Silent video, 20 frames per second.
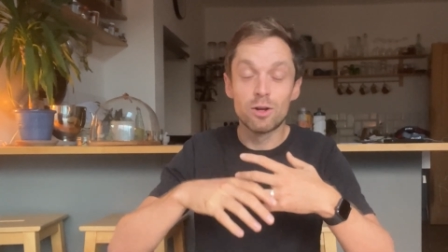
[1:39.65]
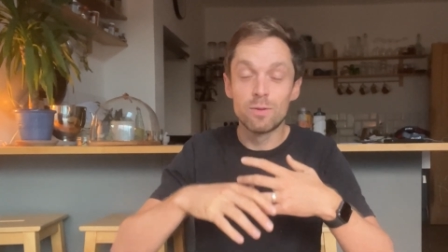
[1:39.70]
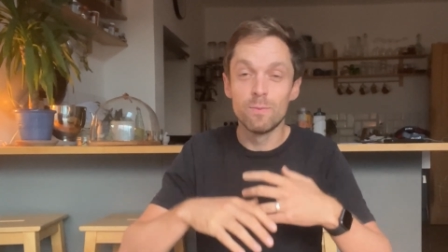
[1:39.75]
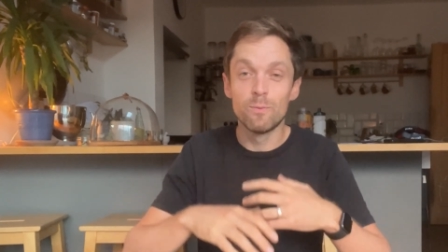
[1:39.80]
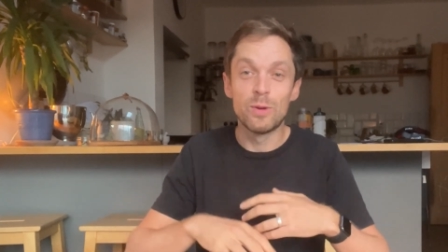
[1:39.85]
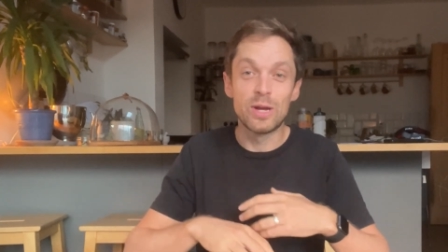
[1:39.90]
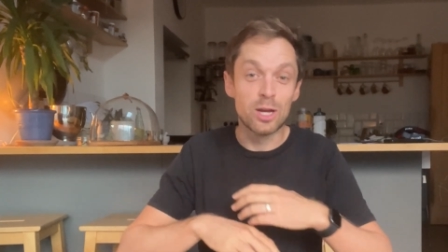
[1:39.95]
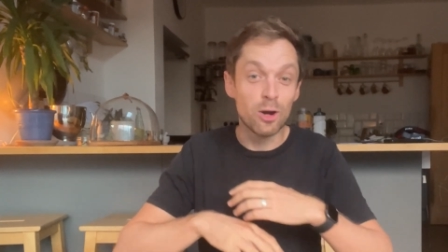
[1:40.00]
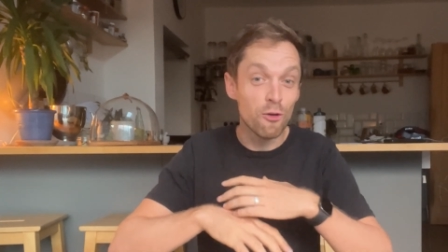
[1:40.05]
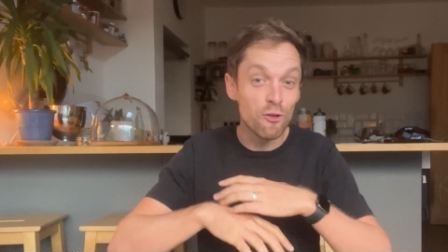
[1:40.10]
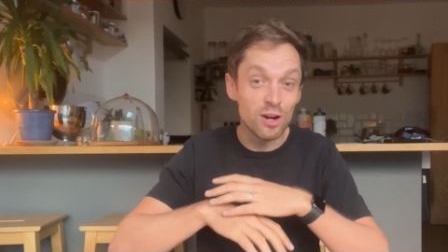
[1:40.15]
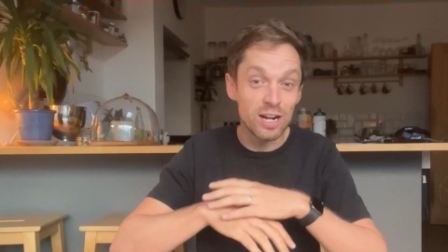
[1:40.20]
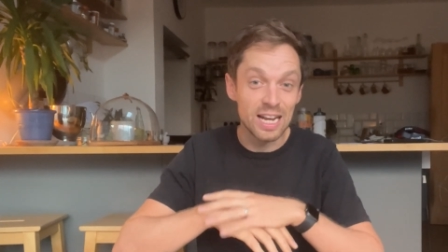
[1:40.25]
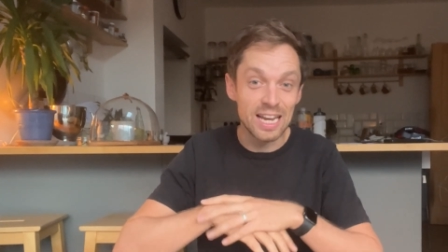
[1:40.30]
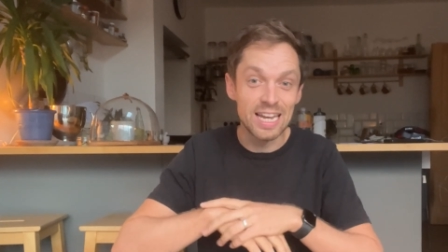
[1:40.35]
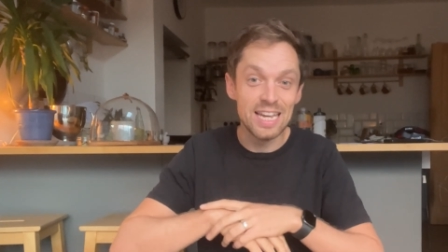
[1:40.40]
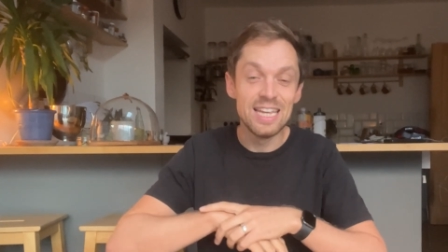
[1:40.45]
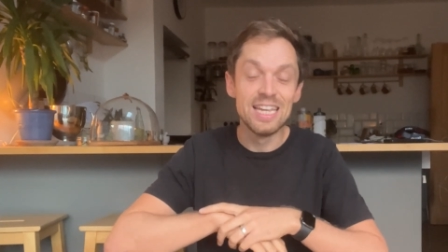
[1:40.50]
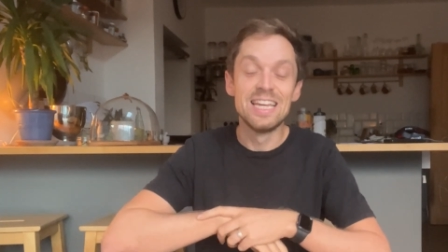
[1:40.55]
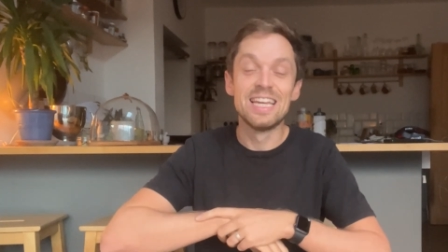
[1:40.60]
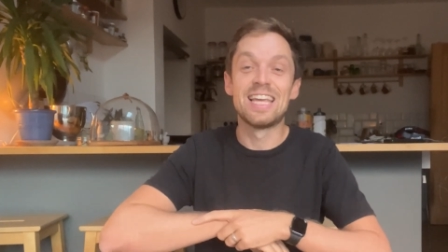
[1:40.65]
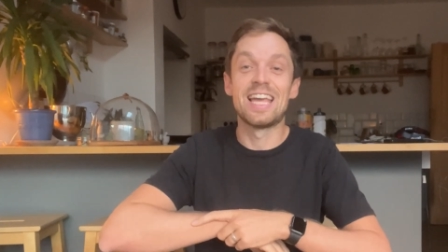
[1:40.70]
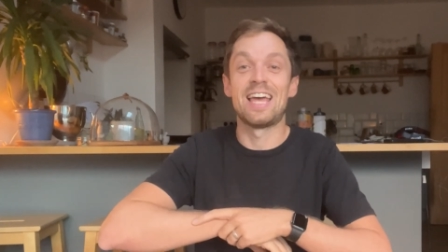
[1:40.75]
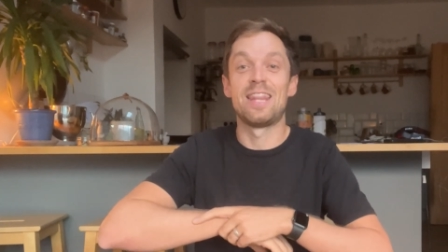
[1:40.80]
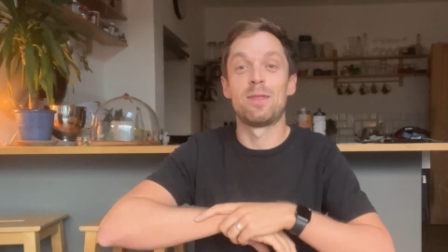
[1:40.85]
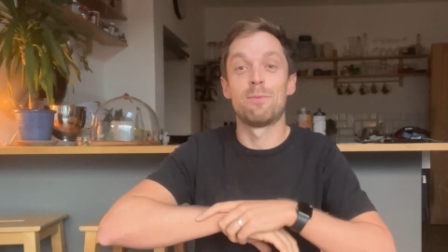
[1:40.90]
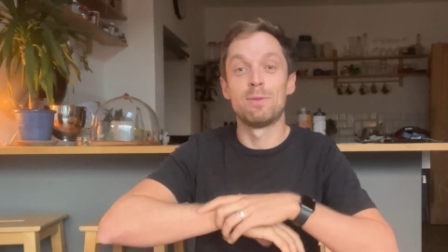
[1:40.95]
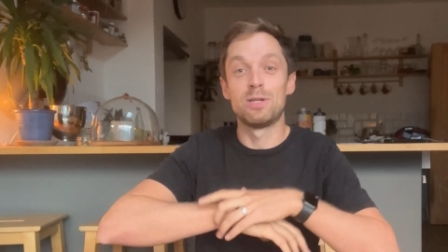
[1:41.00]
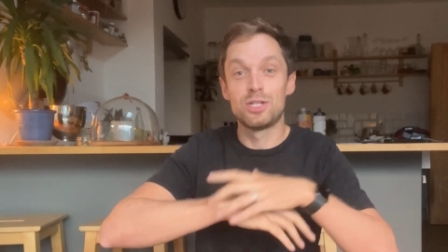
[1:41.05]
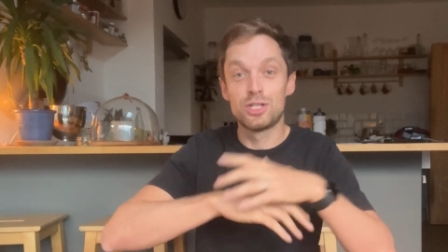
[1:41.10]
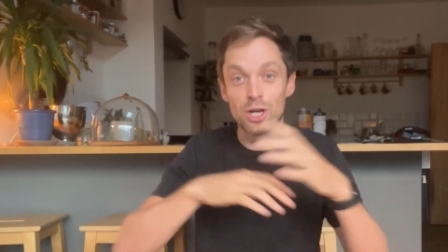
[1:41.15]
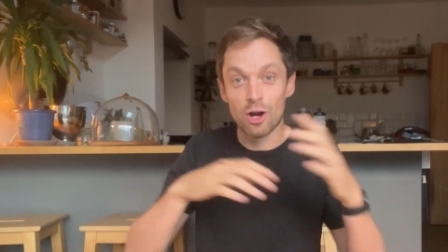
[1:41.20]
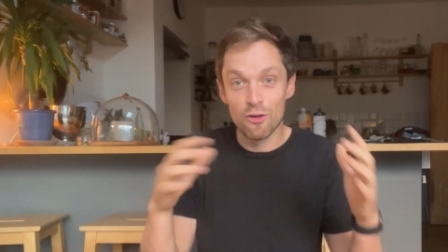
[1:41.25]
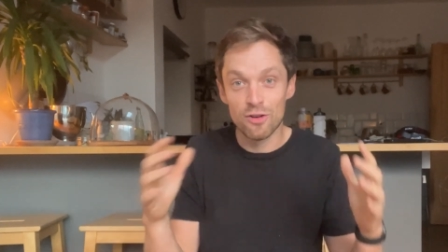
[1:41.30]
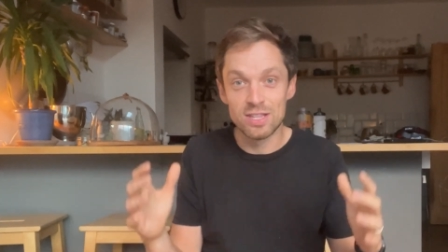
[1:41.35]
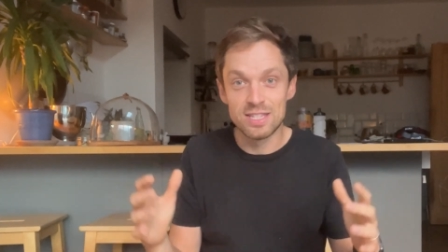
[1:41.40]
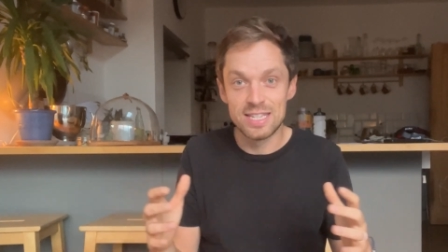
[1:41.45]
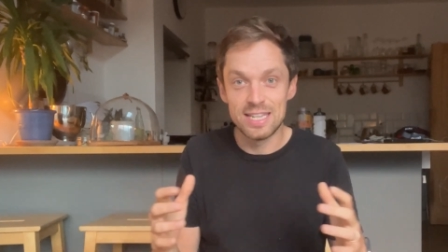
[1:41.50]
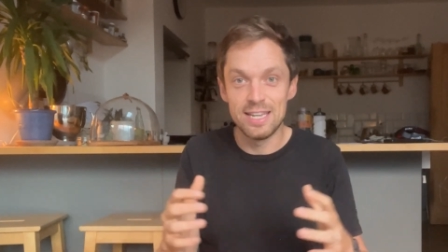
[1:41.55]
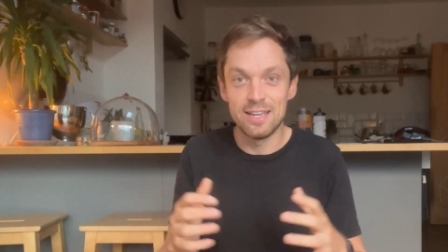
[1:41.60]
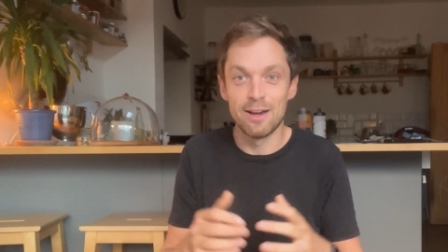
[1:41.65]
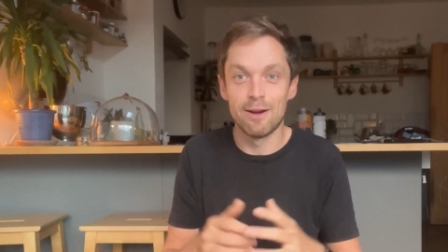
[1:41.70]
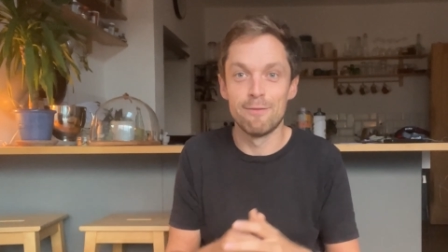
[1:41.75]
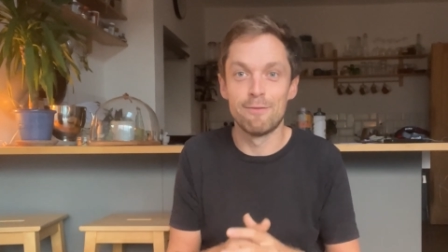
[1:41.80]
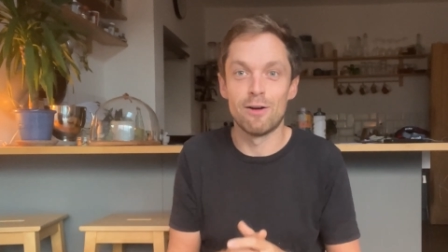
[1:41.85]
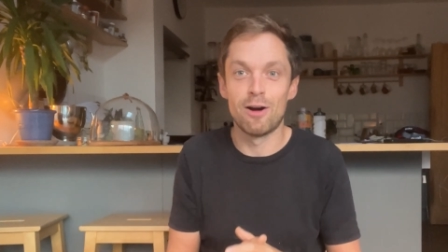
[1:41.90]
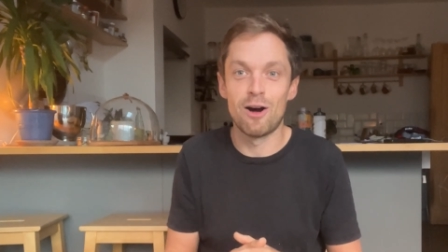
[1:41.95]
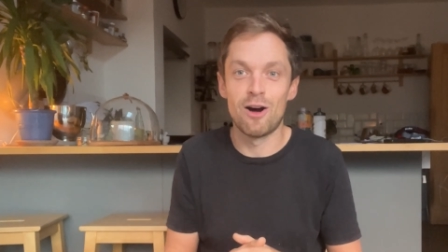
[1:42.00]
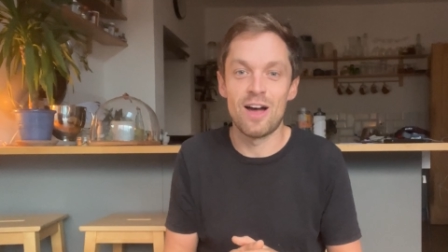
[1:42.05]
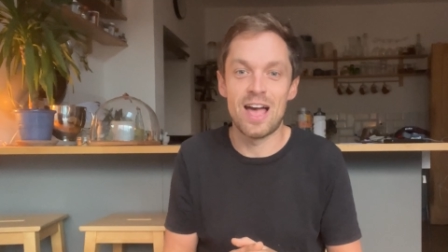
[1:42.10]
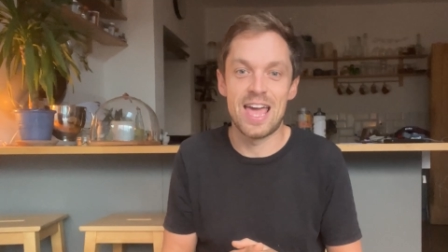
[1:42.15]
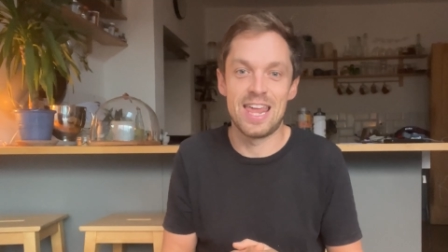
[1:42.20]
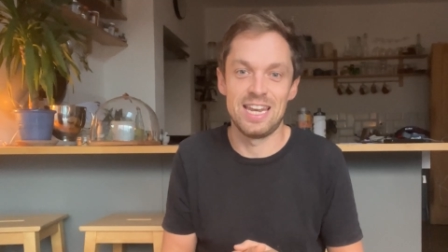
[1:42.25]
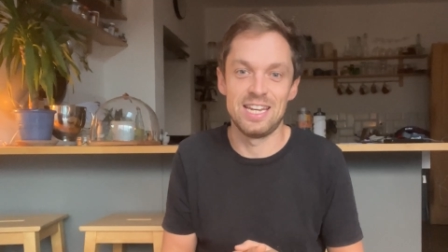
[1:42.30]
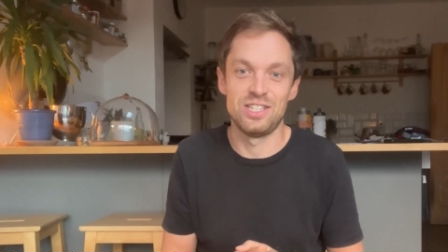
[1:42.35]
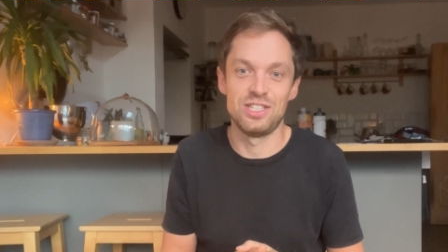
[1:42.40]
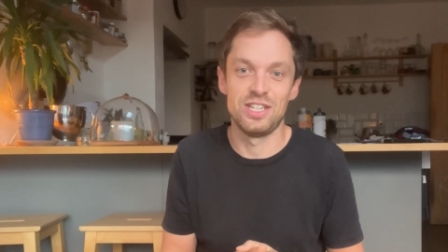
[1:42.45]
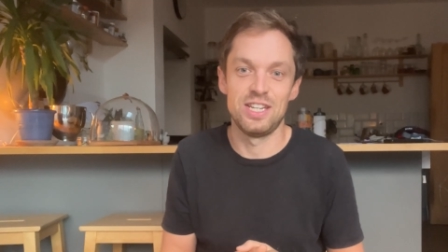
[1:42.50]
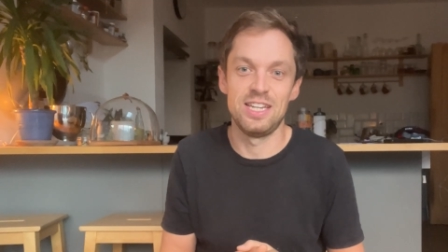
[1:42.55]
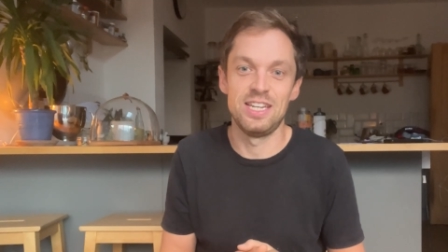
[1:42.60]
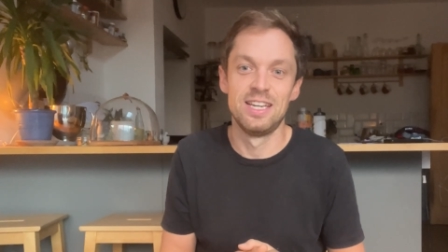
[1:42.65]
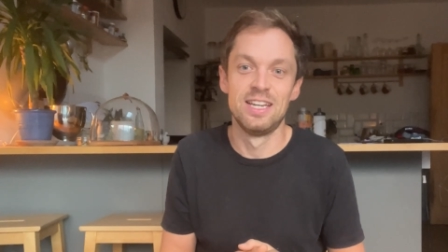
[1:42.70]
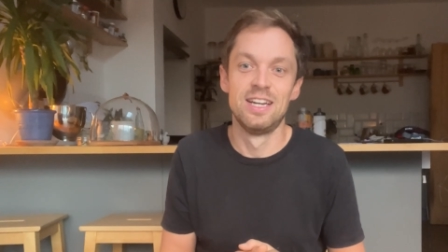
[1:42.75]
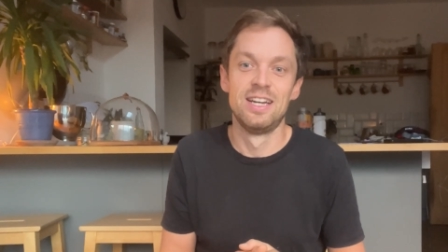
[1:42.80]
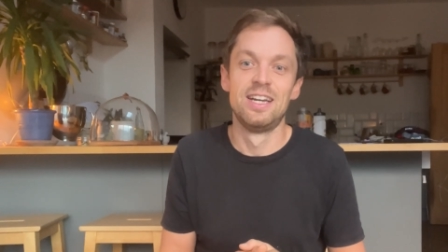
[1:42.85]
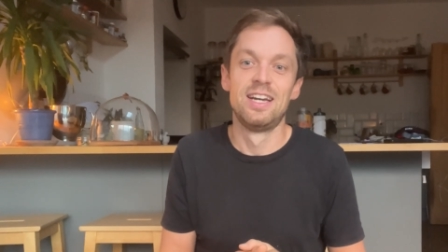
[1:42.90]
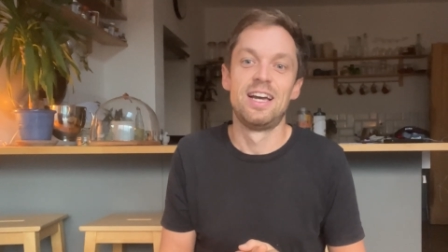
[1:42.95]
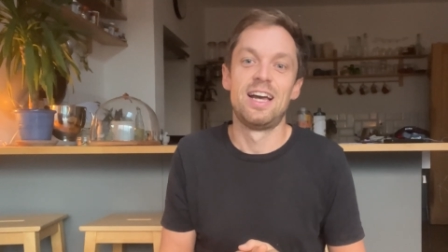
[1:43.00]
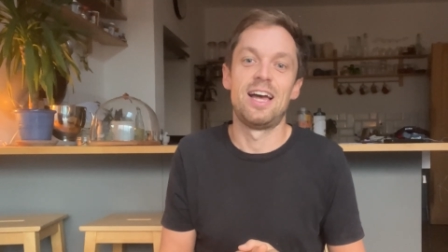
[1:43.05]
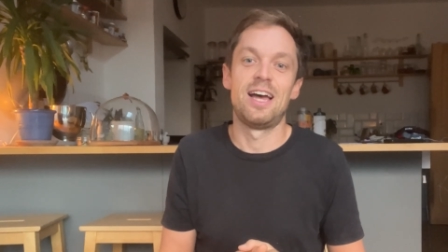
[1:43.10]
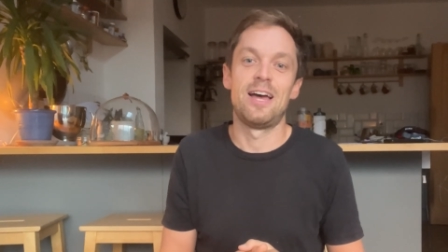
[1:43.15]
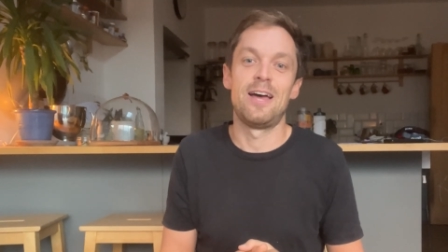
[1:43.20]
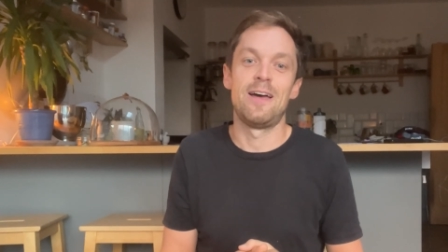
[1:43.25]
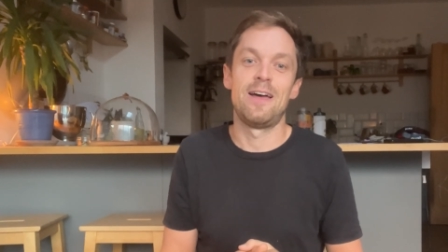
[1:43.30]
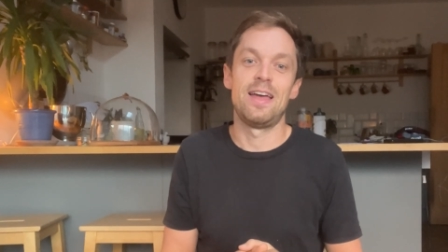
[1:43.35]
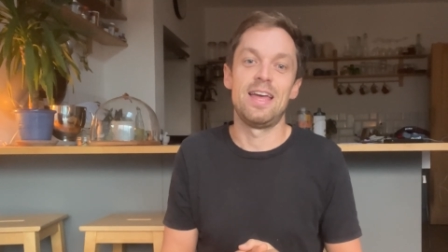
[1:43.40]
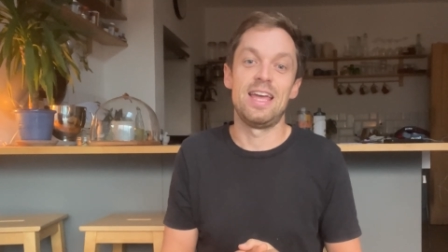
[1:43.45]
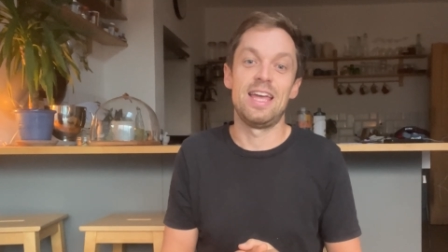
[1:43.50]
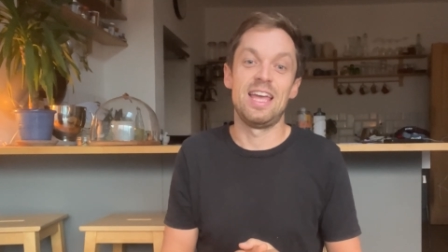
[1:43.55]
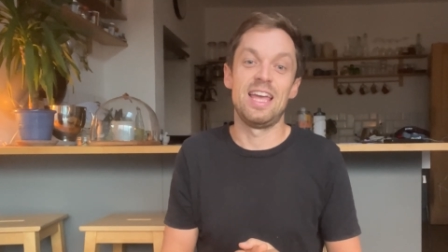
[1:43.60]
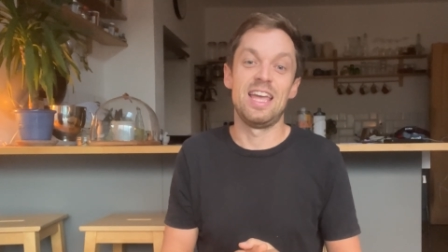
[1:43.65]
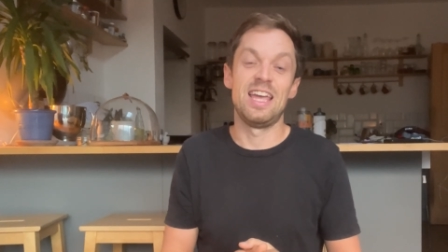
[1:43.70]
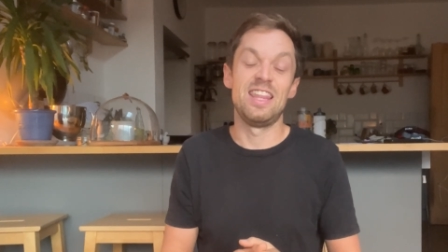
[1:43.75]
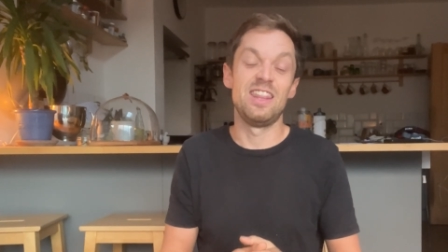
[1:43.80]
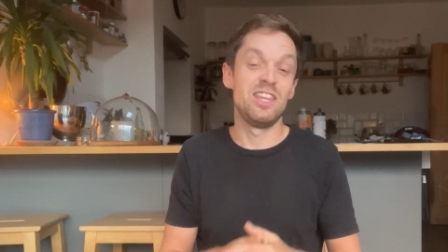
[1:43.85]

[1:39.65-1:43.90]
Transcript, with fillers: we currently get the majority of our energy uh, in